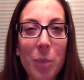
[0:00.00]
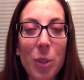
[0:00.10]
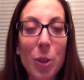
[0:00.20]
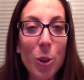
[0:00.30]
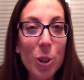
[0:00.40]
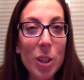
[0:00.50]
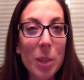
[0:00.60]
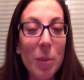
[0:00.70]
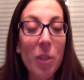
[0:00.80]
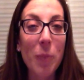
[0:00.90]
Those are
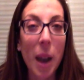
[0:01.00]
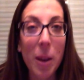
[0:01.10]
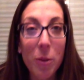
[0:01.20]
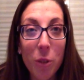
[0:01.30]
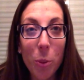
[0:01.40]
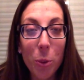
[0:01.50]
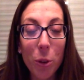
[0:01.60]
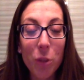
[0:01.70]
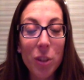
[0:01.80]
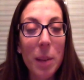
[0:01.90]
some of my
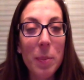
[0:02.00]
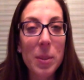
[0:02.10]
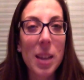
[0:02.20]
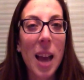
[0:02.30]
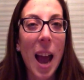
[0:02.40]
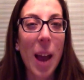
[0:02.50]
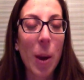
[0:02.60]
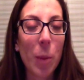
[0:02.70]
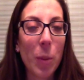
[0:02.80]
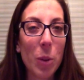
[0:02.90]
foolproof tips. I
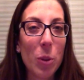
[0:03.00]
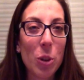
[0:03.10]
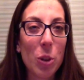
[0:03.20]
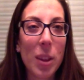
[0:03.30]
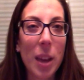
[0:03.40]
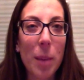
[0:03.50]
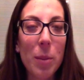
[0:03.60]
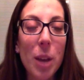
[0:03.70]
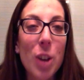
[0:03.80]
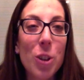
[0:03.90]
hope that you enjoy
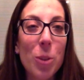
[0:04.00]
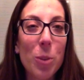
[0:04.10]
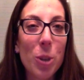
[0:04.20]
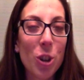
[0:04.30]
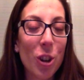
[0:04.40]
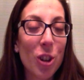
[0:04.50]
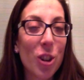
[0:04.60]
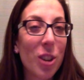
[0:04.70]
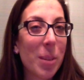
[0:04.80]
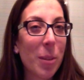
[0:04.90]
them. So be sure to
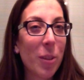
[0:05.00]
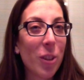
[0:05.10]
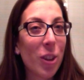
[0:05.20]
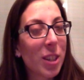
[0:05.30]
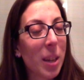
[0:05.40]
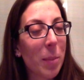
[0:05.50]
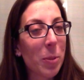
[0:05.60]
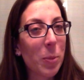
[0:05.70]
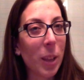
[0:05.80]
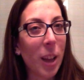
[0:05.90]
share some of your
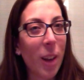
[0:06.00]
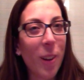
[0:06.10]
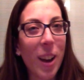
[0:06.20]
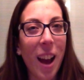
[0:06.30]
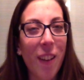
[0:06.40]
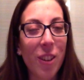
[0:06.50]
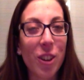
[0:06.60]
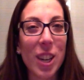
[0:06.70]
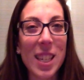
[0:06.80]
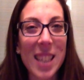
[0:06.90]
tips below and have a
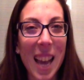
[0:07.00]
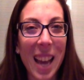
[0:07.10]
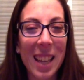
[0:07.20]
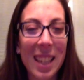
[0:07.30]
great day.